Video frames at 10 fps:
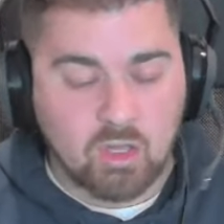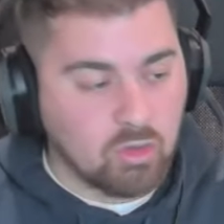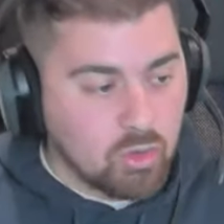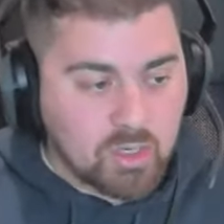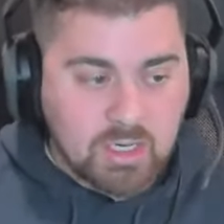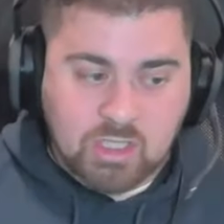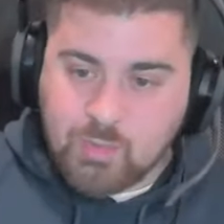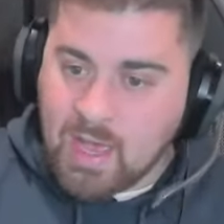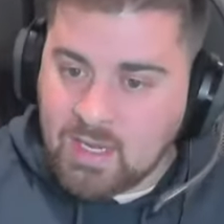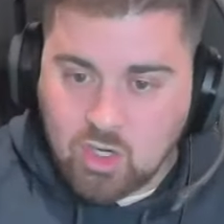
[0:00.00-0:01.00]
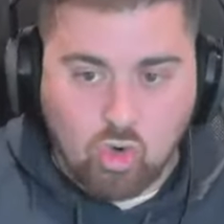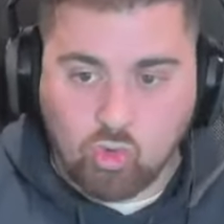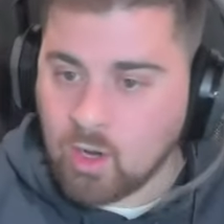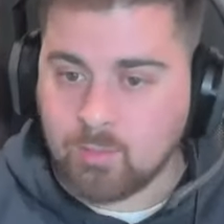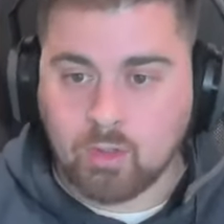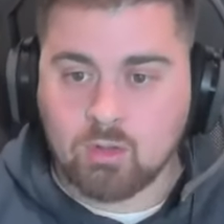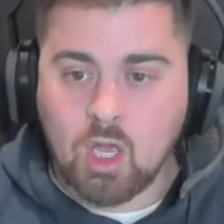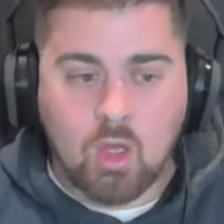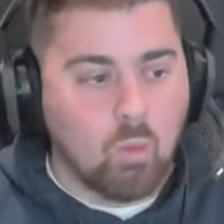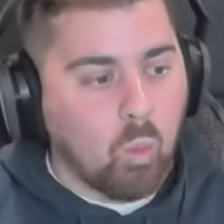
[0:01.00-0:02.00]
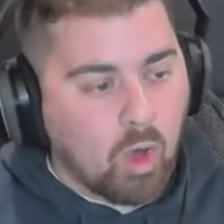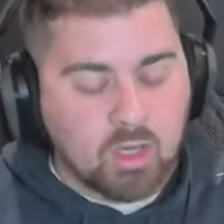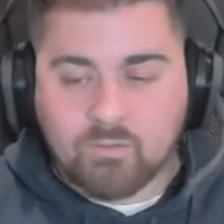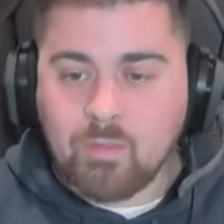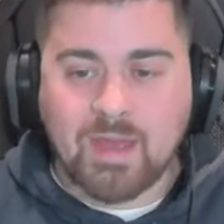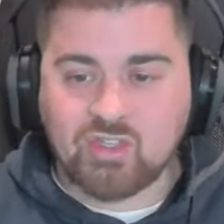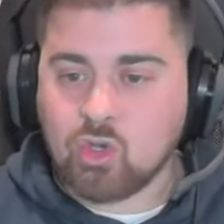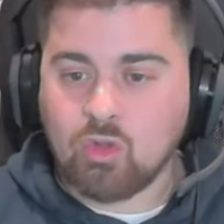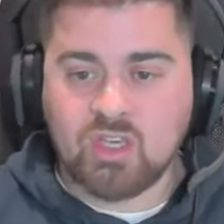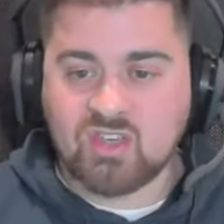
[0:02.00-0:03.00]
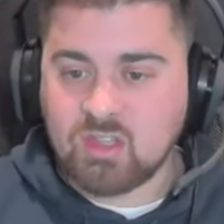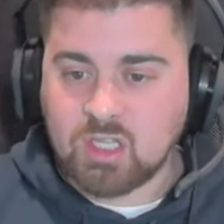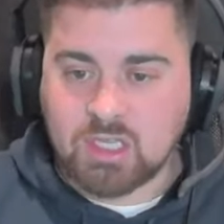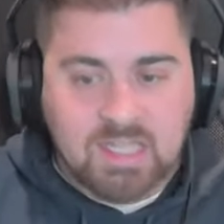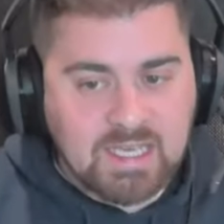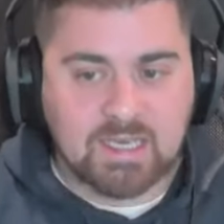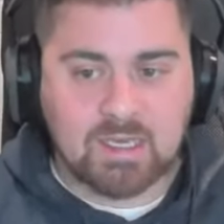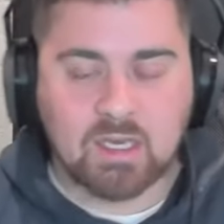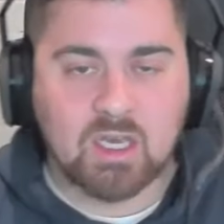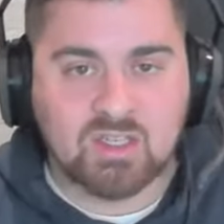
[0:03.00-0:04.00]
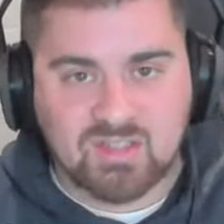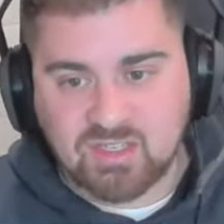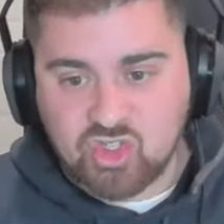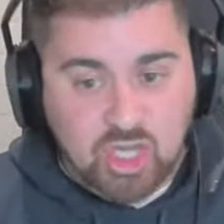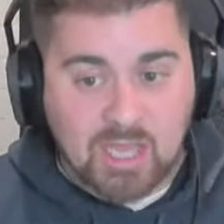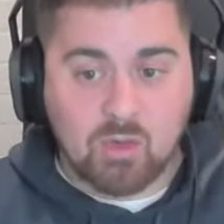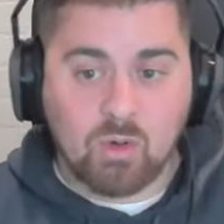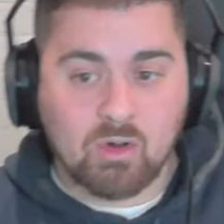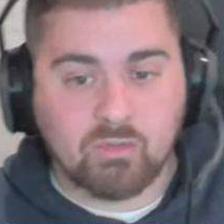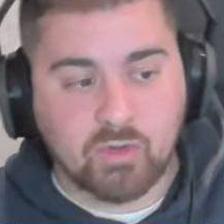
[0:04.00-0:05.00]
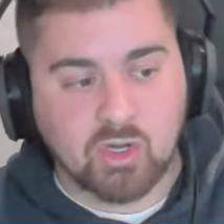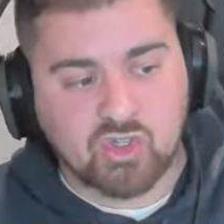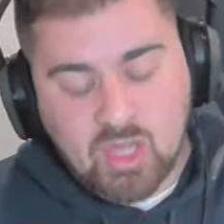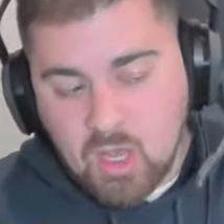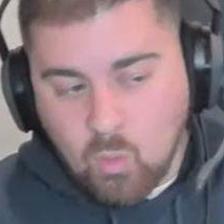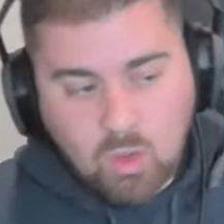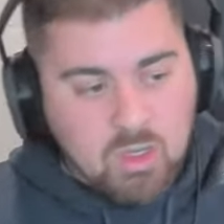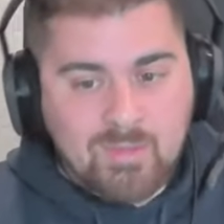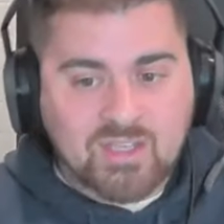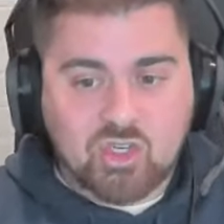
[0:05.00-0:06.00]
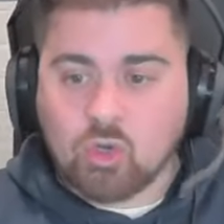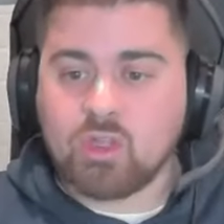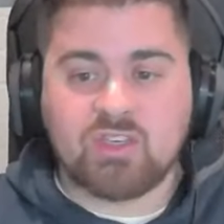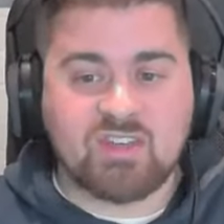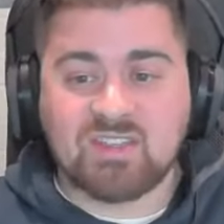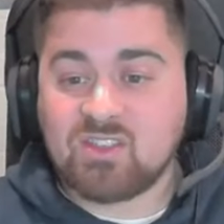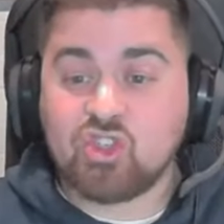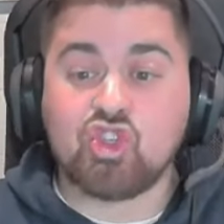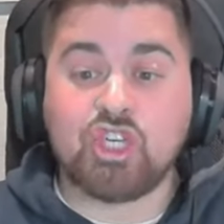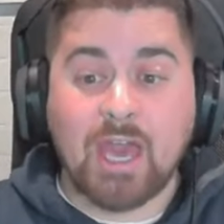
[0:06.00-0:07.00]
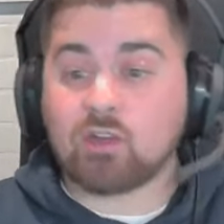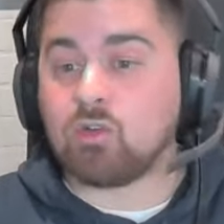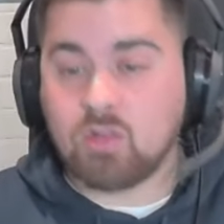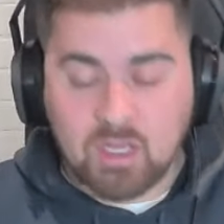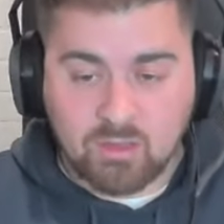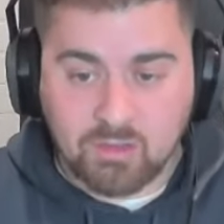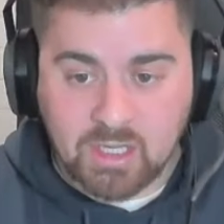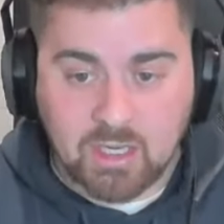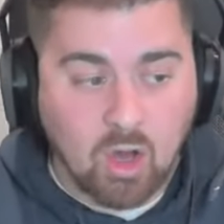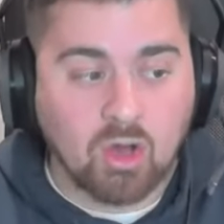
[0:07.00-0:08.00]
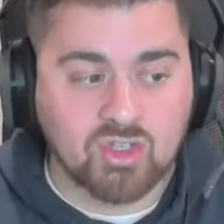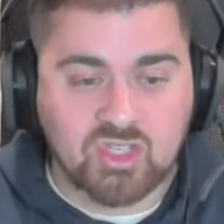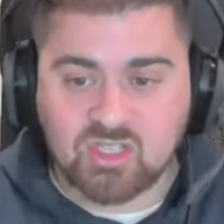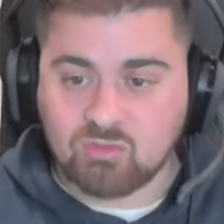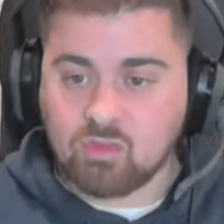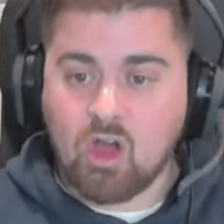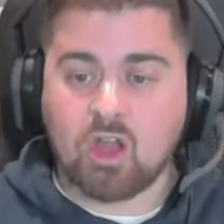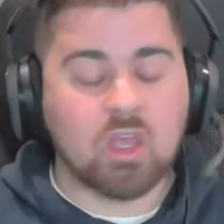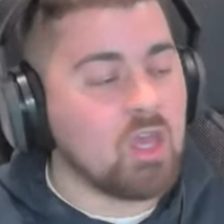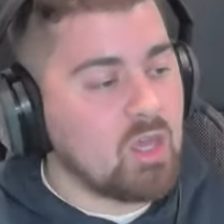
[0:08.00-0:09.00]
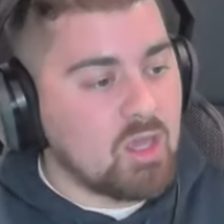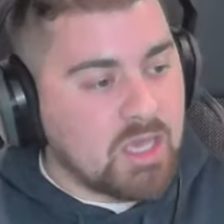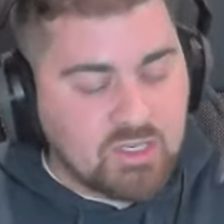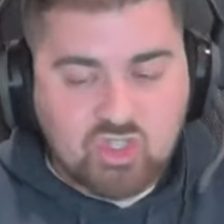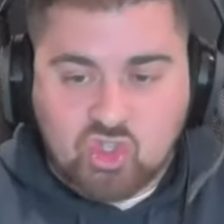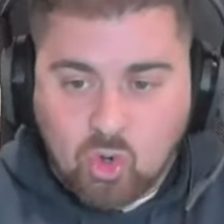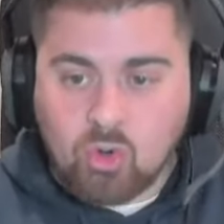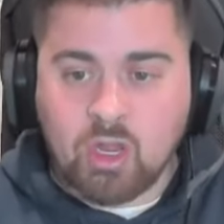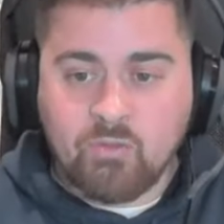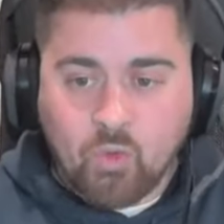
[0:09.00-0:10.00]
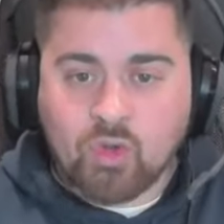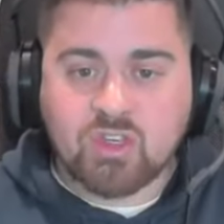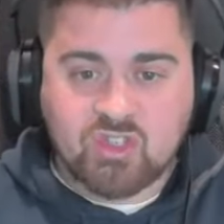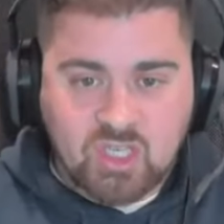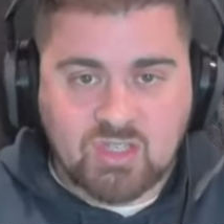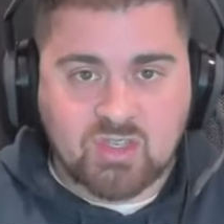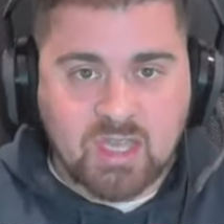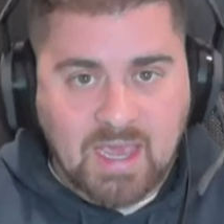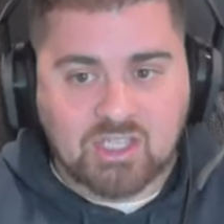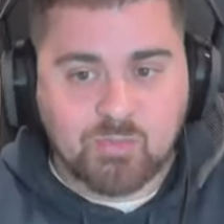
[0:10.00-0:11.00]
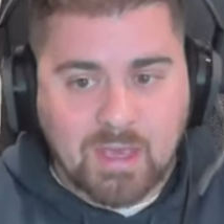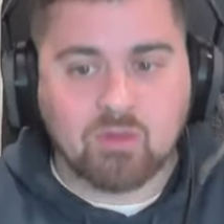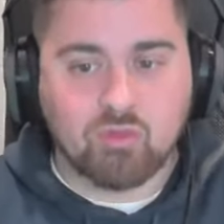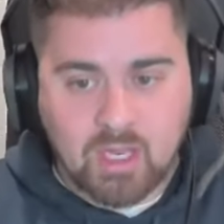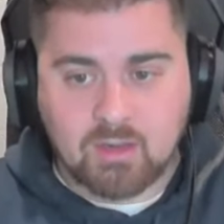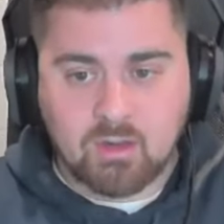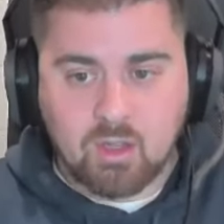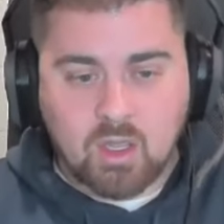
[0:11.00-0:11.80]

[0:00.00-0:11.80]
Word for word: Luukkonen's been incredible. One of the best goalies in the league since January 1st. One of the best goalie seasons in general in the league all season long. His story for the season has been written.